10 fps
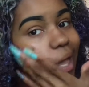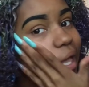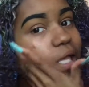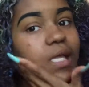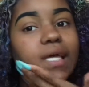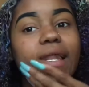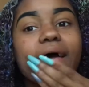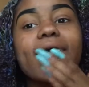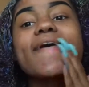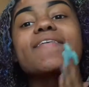And
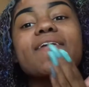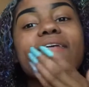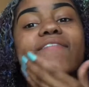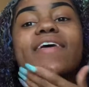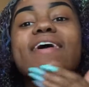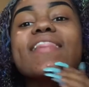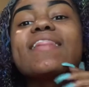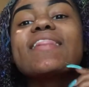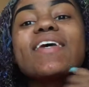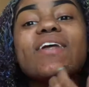I do have like a
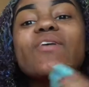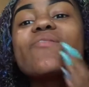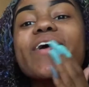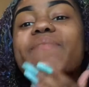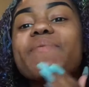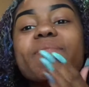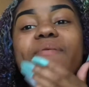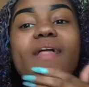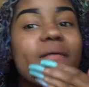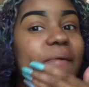little red
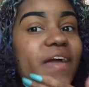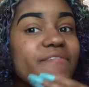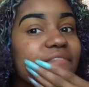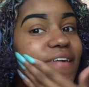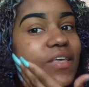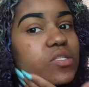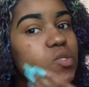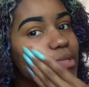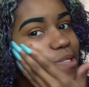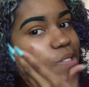pimple on my face. Do
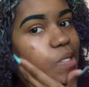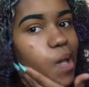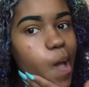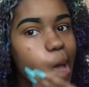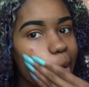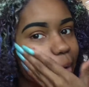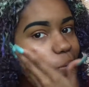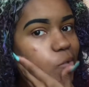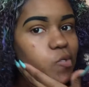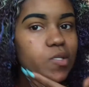you see it? Do
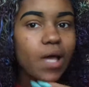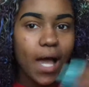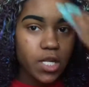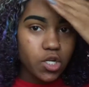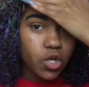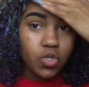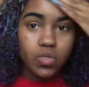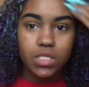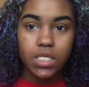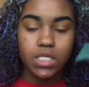you see it? I know you
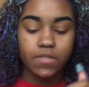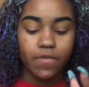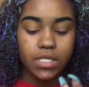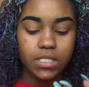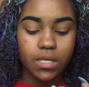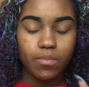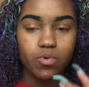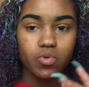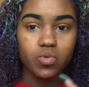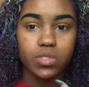see it, because if I see it, boo,
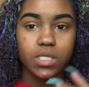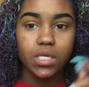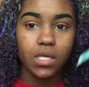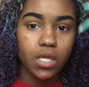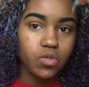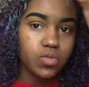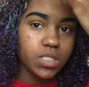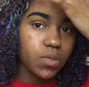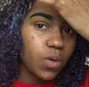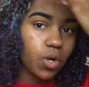you see it. And you
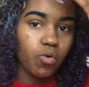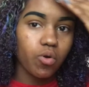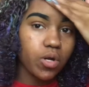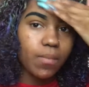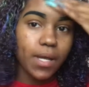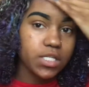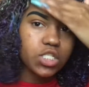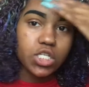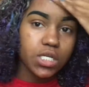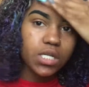see one growing on my
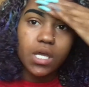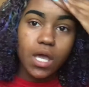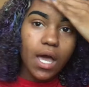chin.